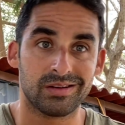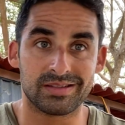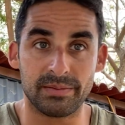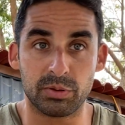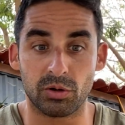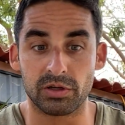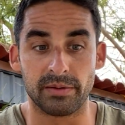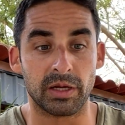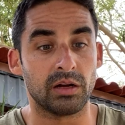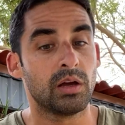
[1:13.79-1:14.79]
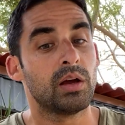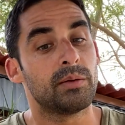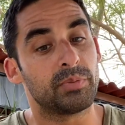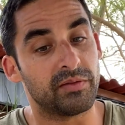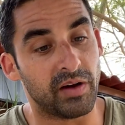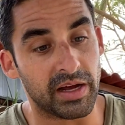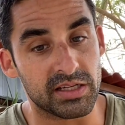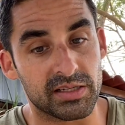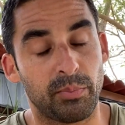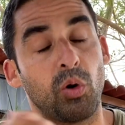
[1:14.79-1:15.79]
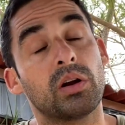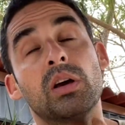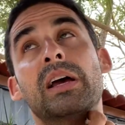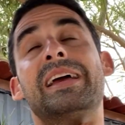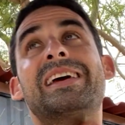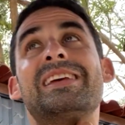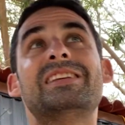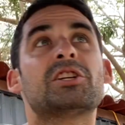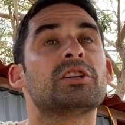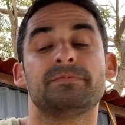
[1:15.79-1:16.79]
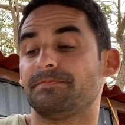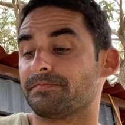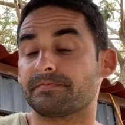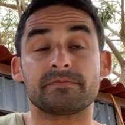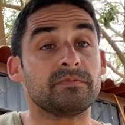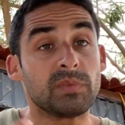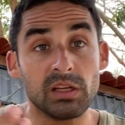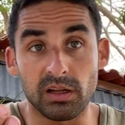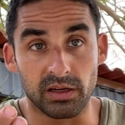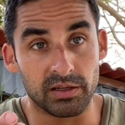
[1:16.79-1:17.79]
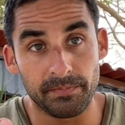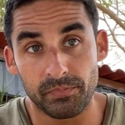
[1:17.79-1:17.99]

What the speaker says: send programming, provide support. In addition, look,